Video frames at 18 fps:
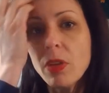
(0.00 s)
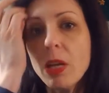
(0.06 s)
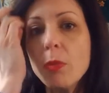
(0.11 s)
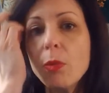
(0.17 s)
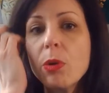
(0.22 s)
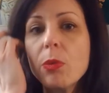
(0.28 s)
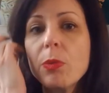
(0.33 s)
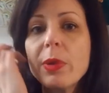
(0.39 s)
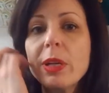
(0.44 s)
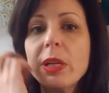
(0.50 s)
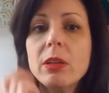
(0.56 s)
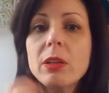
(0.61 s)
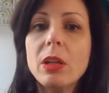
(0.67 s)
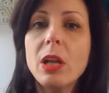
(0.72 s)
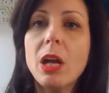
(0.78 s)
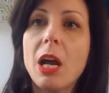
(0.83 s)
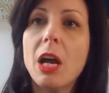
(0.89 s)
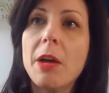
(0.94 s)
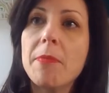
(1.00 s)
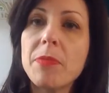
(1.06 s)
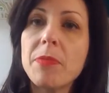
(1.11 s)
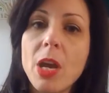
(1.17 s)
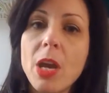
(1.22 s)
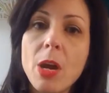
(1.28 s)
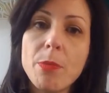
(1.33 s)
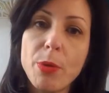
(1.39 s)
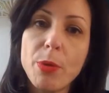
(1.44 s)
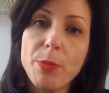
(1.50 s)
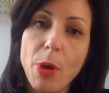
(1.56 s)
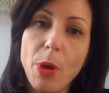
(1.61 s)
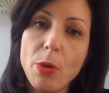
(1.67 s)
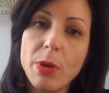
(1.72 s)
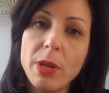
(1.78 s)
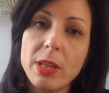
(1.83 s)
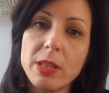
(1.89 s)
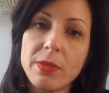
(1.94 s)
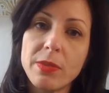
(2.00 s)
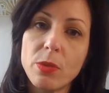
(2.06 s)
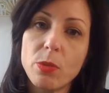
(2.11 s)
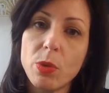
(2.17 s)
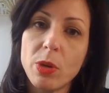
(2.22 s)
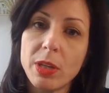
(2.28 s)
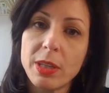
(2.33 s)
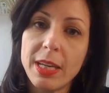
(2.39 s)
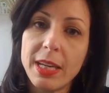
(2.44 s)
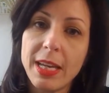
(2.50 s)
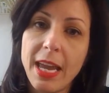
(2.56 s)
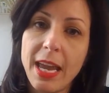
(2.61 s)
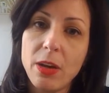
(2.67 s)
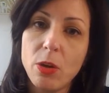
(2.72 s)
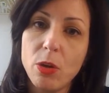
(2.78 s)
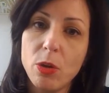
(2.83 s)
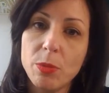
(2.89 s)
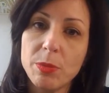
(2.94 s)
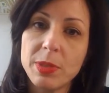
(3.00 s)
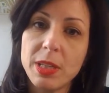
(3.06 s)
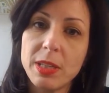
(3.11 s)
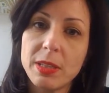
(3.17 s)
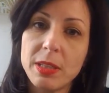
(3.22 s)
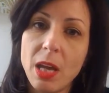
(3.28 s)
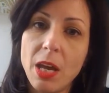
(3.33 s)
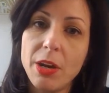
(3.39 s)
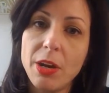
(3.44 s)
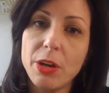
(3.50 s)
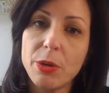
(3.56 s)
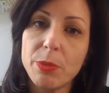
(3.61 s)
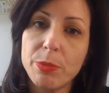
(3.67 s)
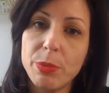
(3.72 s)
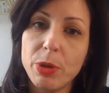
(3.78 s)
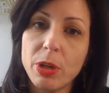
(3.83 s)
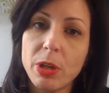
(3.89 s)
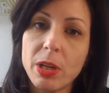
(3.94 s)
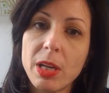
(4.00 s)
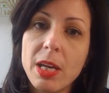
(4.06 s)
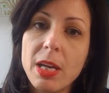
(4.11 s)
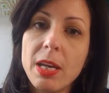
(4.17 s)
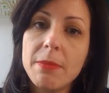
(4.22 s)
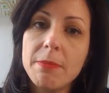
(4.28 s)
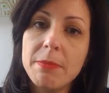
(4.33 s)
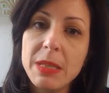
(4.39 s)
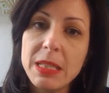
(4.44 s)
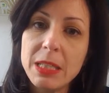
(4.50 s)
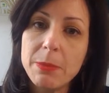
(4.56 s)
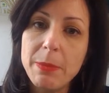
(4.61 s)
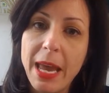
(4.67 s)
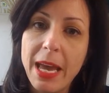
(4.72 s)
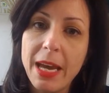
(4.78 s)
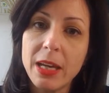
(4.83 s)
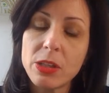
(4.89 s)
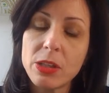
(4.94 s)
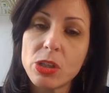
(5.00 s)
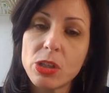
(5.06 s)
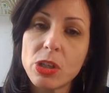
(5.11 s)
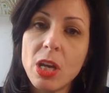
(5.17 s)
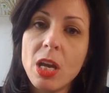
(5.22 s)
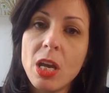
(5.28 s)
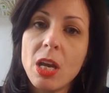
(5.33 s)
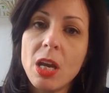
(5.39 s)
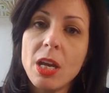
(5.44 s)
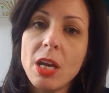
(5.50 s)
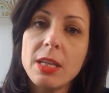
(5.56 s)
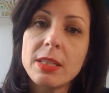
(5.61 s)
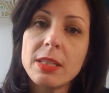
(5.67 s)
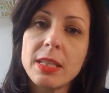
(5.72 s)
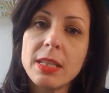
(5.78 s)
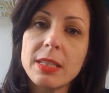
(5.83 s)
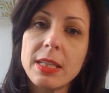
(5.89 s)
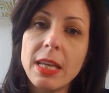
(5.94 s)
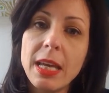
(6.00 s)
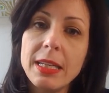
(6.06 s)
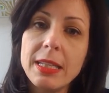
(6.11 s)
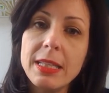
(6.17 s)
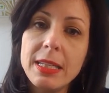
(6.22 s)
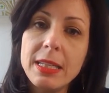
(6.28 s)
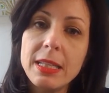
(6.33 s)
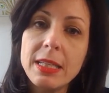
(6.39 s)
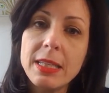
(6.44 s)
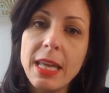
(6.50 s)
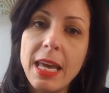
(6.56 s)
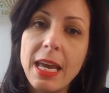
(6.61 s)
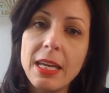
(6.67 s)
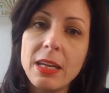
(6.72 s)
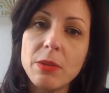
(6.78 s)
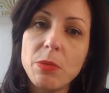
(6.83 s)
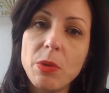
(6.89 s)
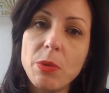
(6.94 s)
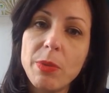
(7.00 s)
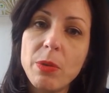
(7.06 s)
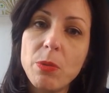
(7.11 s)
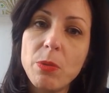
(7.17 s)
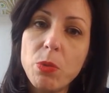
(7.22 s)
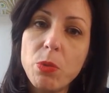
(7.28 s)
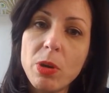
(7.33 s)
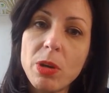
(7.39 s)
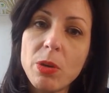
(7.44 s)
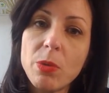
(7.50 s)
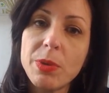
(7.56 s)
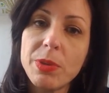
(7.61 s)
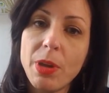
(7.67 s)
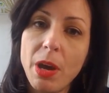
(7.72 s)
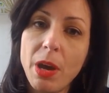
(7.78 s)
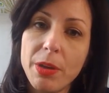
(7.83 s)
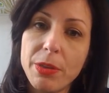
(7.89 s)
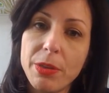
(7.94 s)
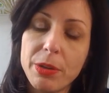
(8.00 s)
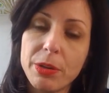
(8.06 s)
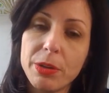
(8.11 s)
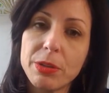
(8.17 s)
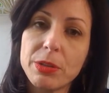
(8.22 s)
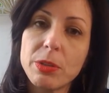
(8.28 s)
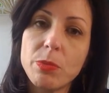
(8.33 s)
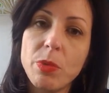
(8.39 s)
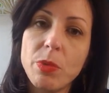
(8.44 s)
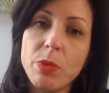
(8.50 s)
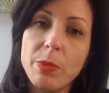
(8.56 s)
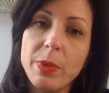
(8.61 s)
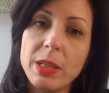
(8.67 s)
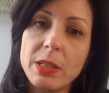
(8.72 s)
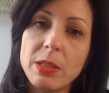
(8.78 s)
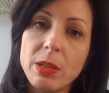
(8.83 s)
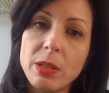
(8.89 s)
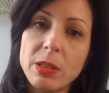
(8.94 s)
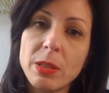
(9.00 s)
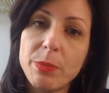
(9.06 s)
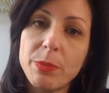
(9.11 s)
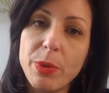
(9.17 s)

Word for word: and where real proponents of the work that Kat Holmes has done in her book, Mismatch, is yeah. this idea that when we work with others, when we start to